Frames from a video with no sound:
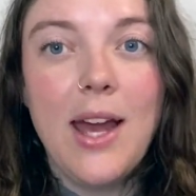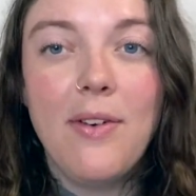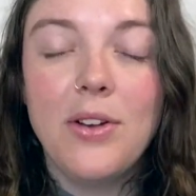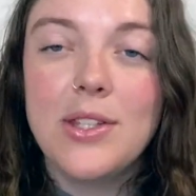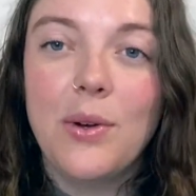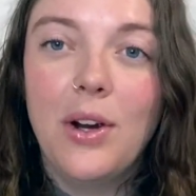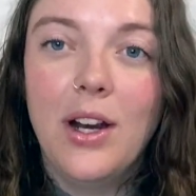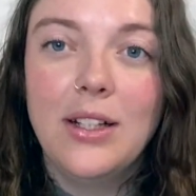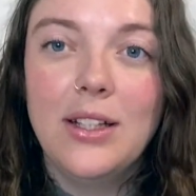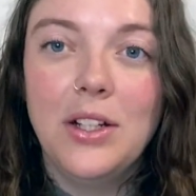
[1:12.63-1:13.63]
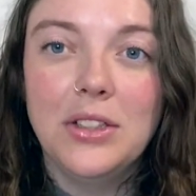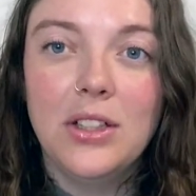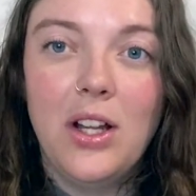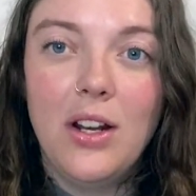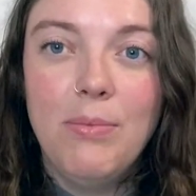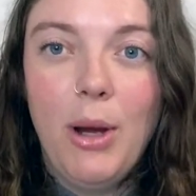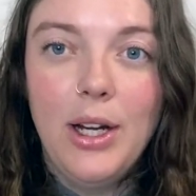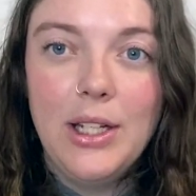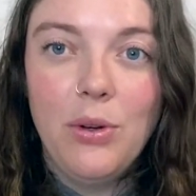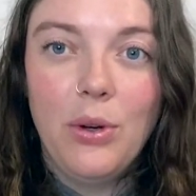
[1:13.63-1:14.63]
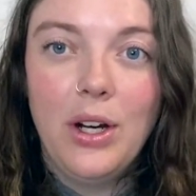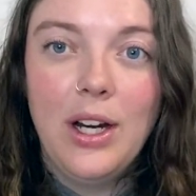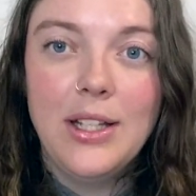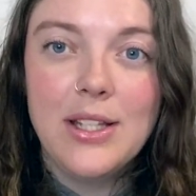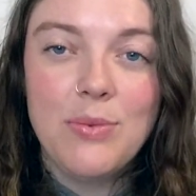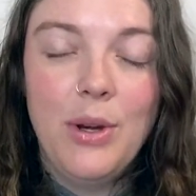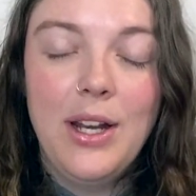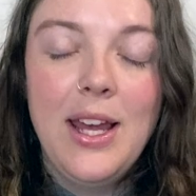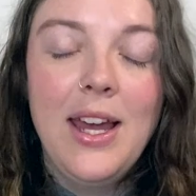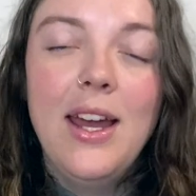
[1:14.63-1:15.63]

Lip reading: I've also heard that there's a lot of body horror in this one,